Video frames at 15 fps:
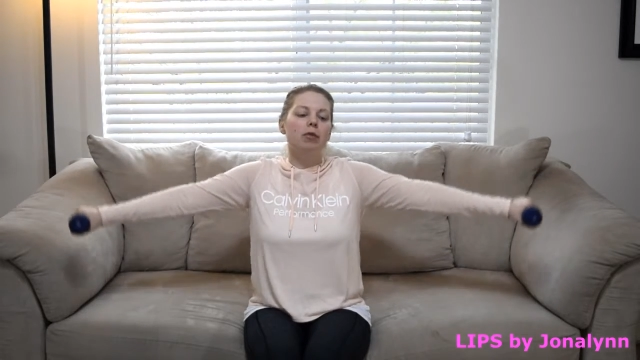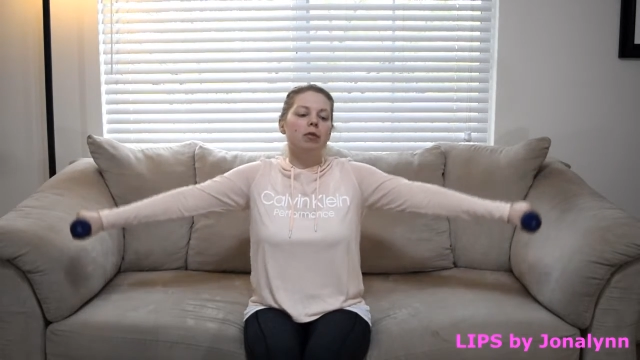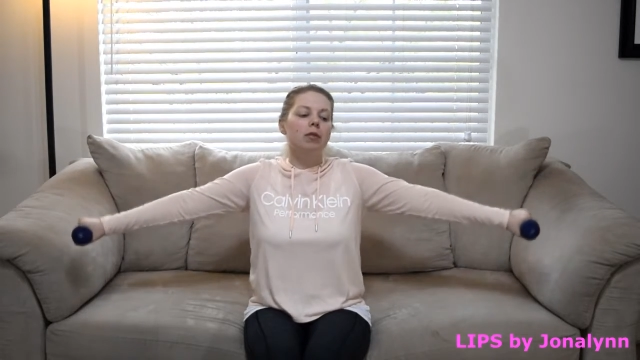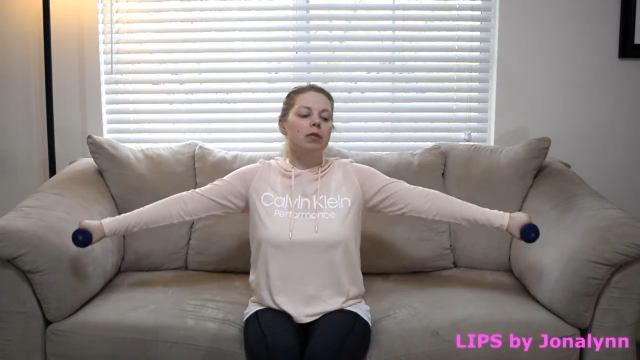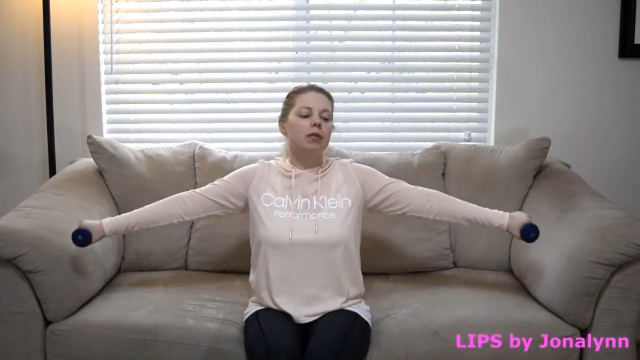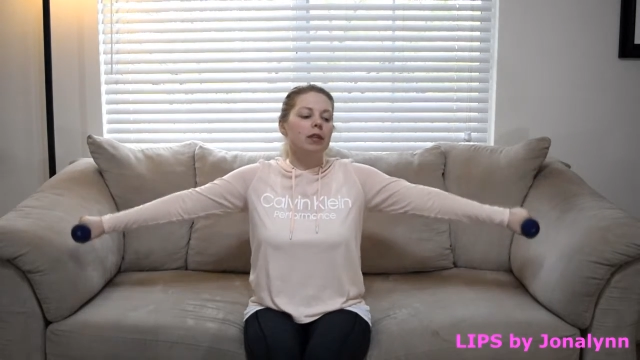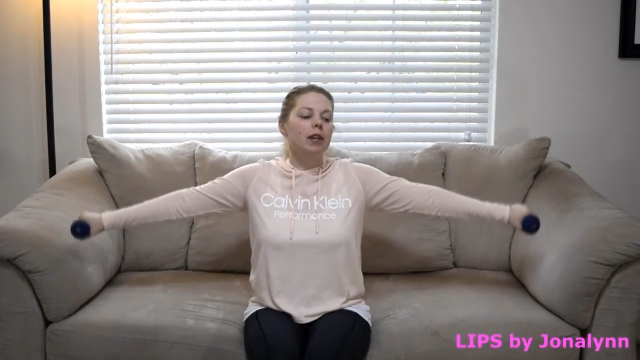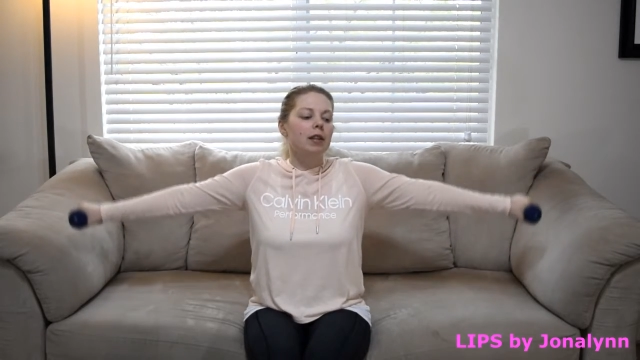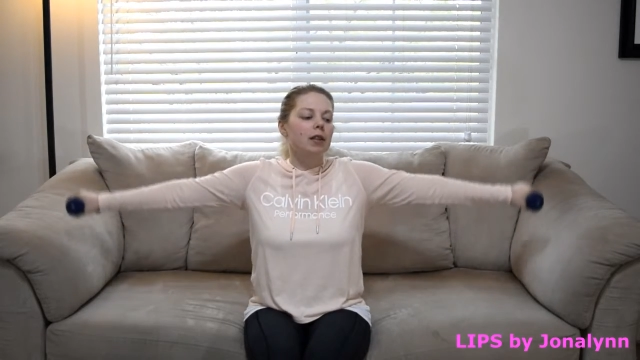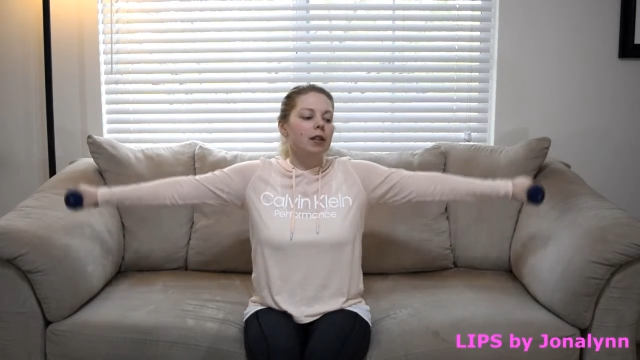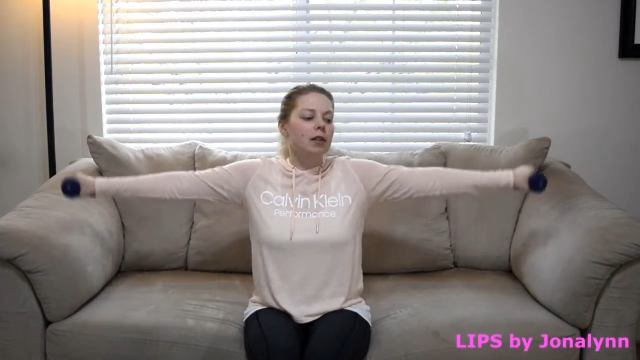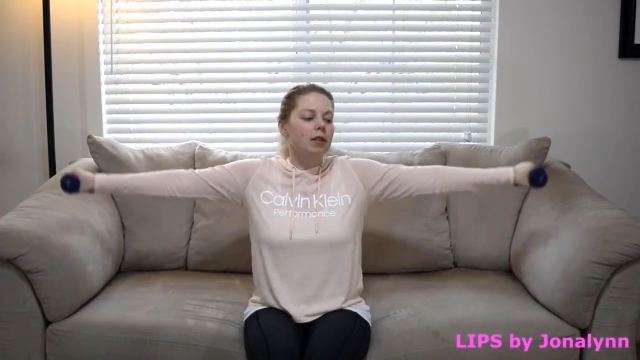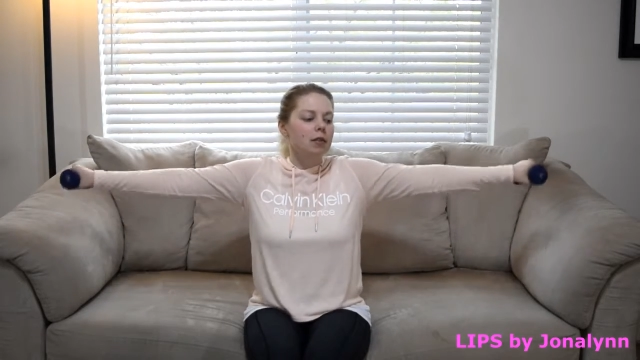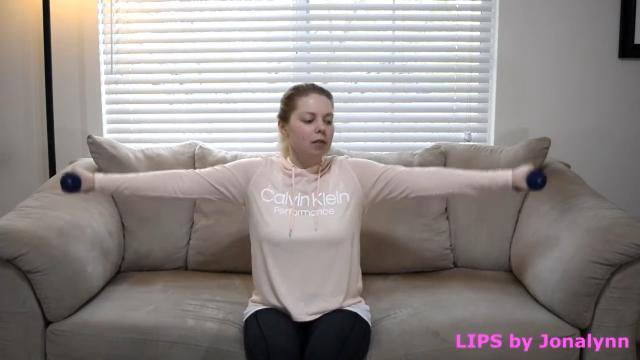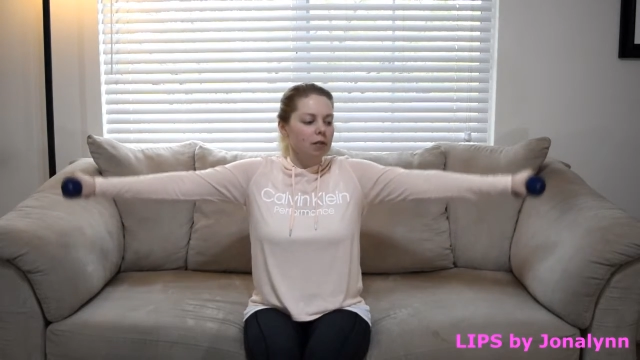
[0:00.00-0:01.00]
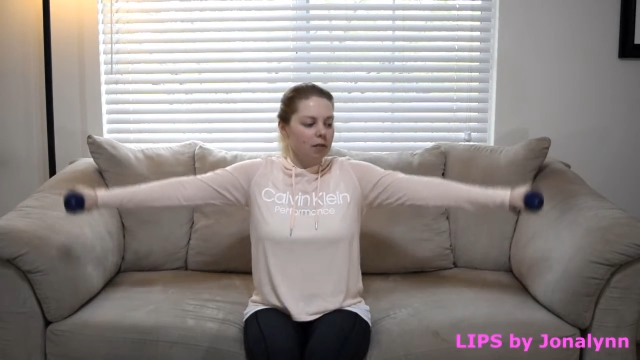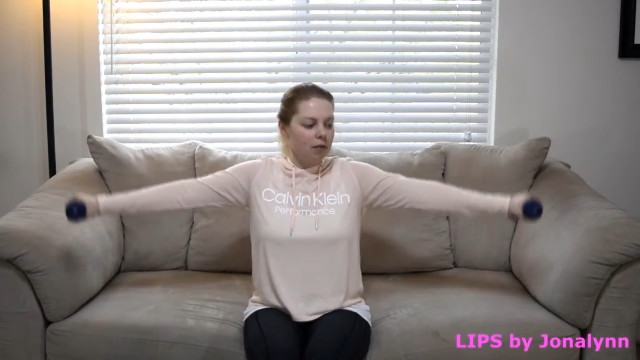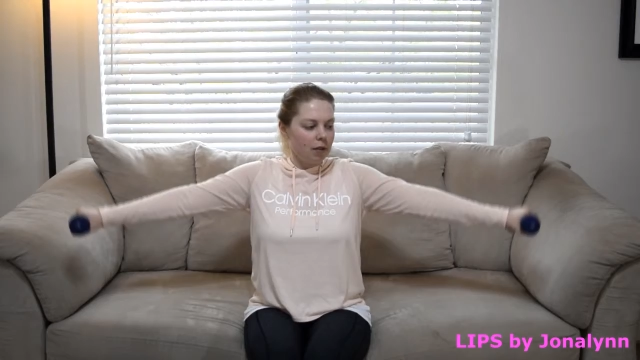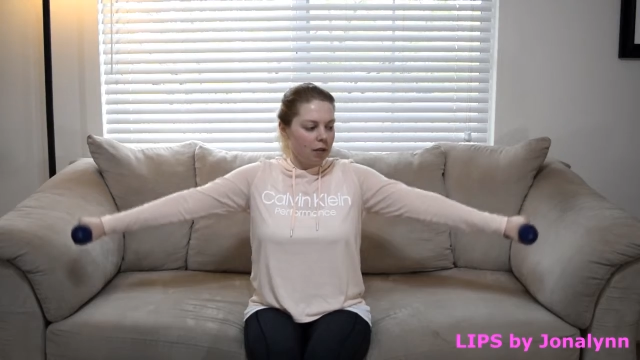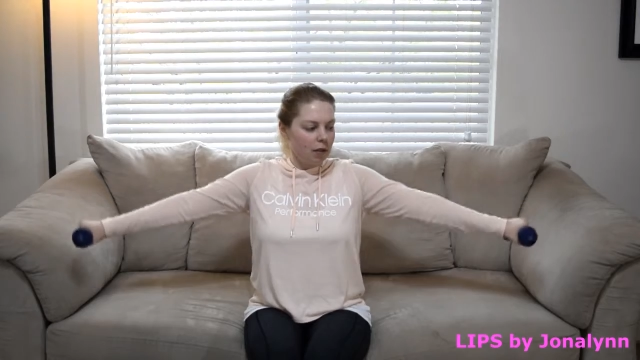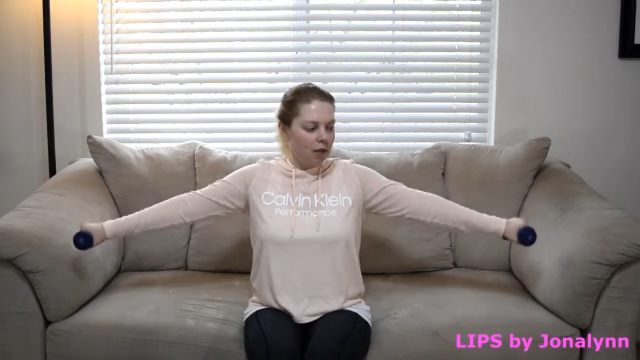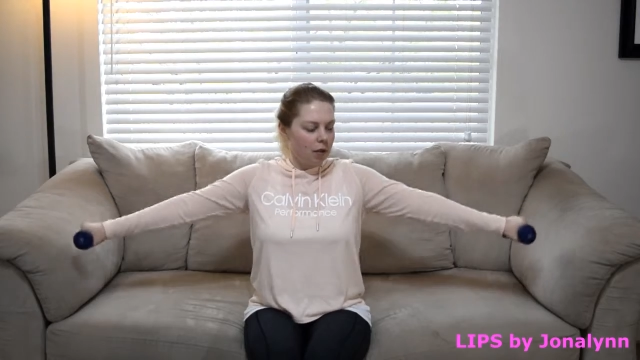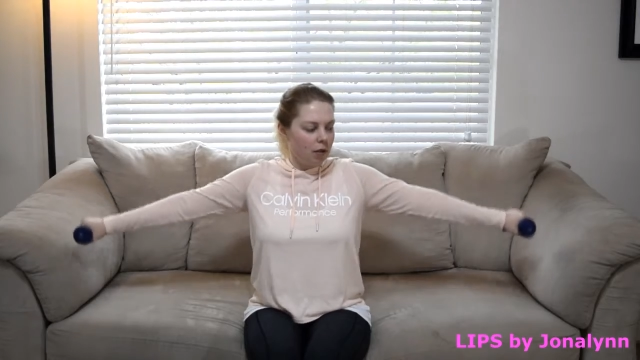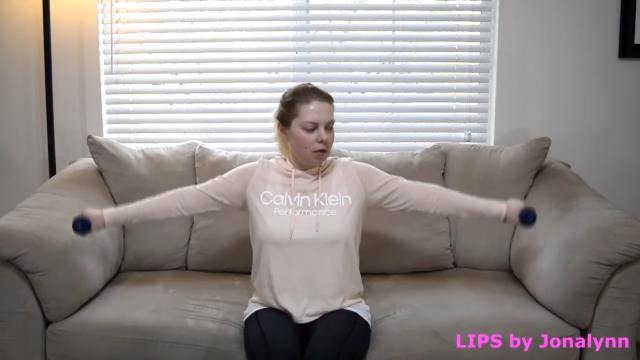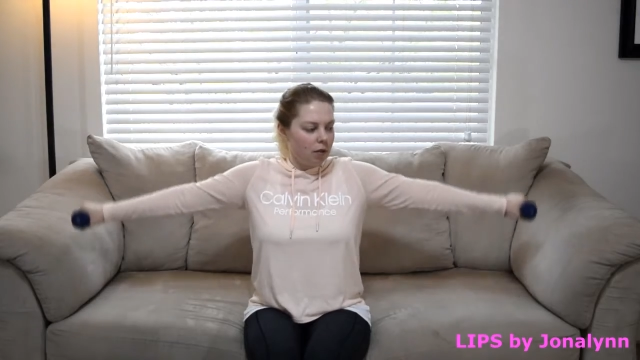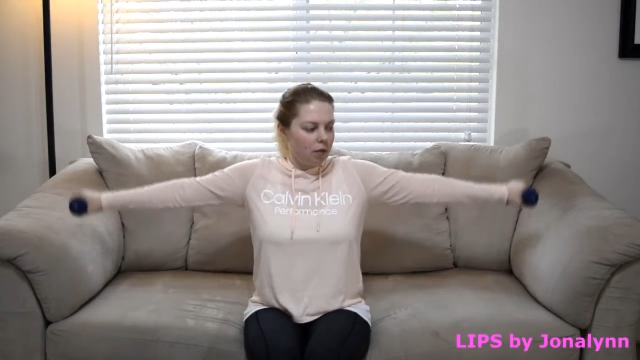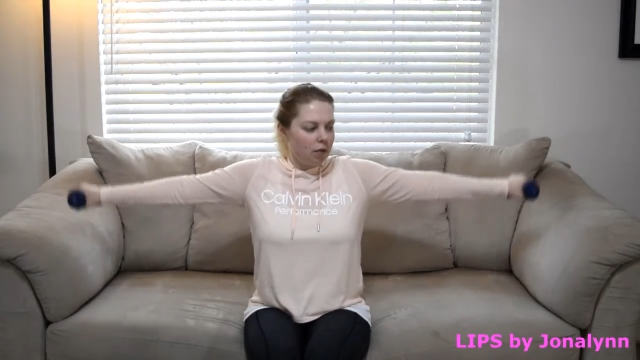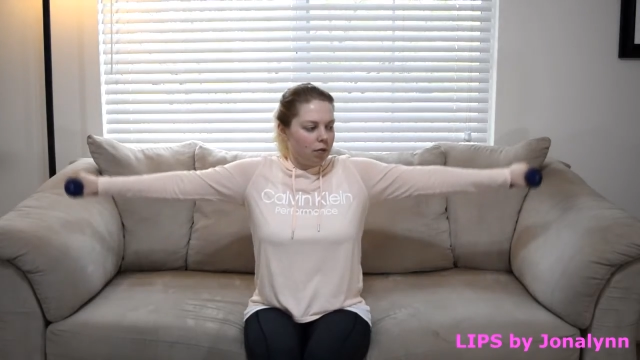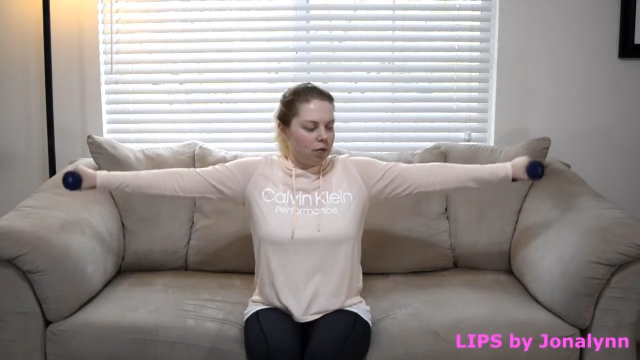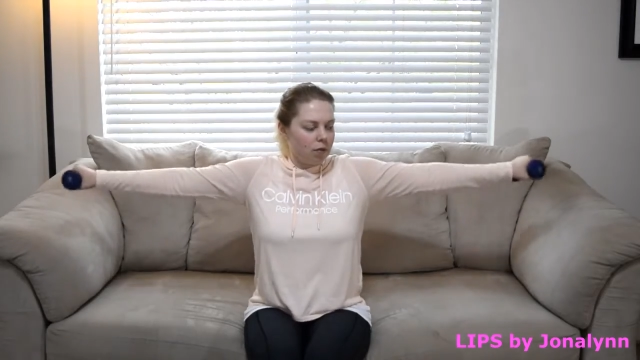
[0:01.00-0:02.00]
circles like this.
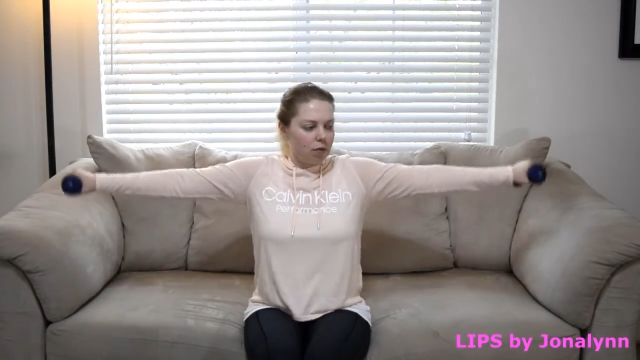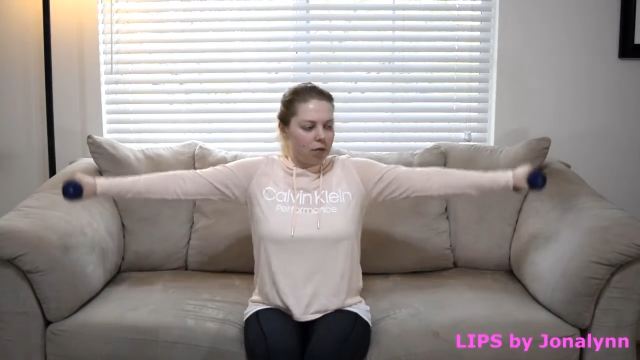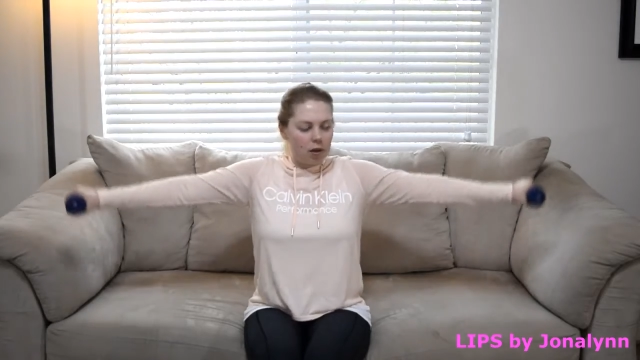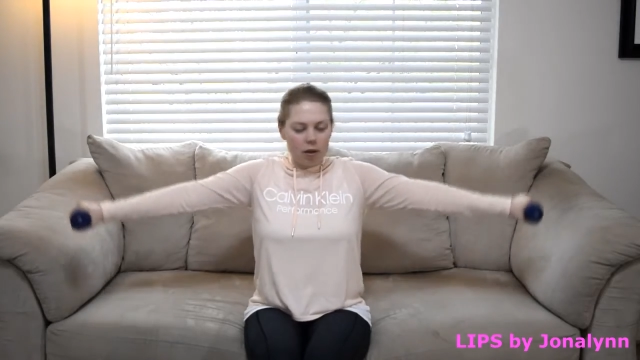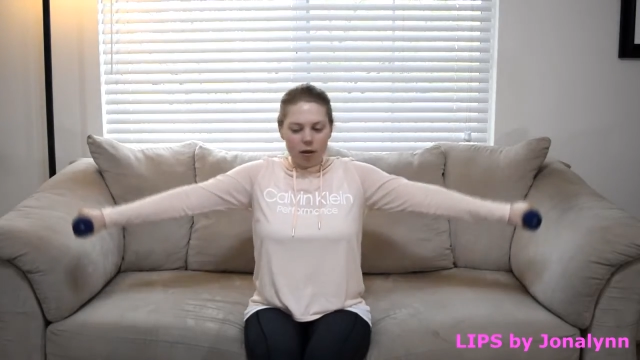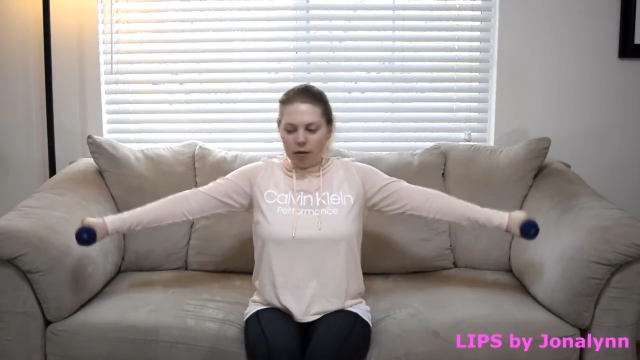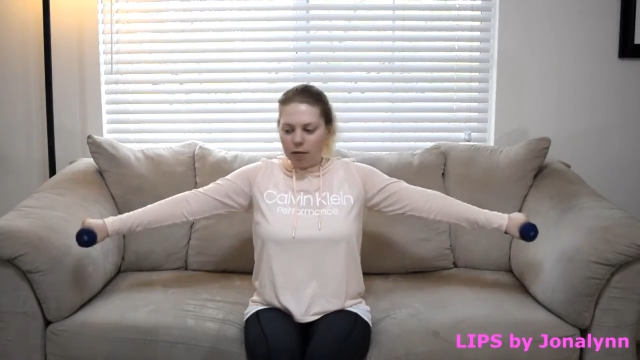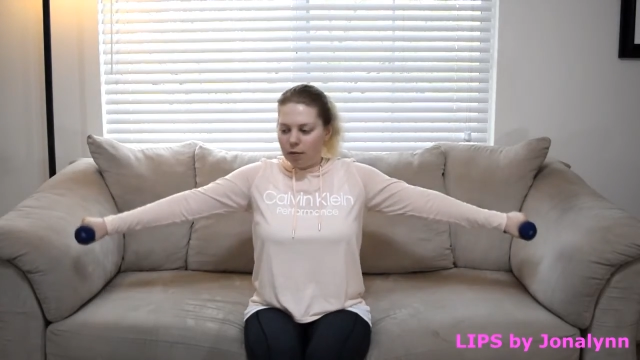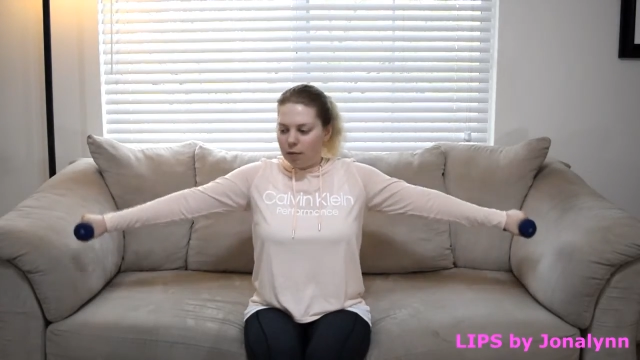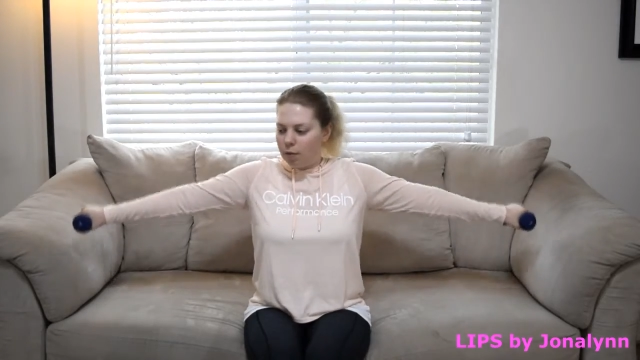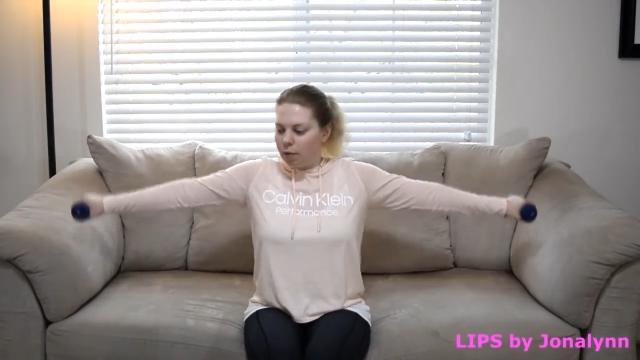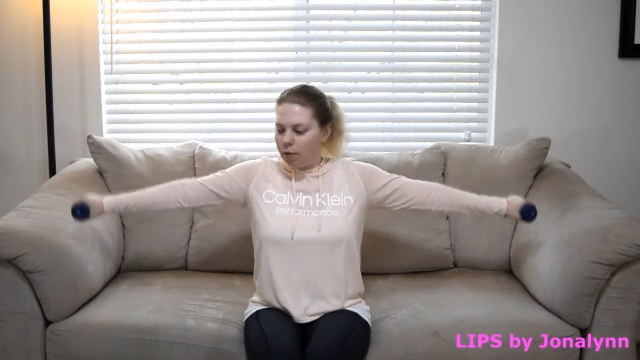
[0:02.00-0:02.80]
3,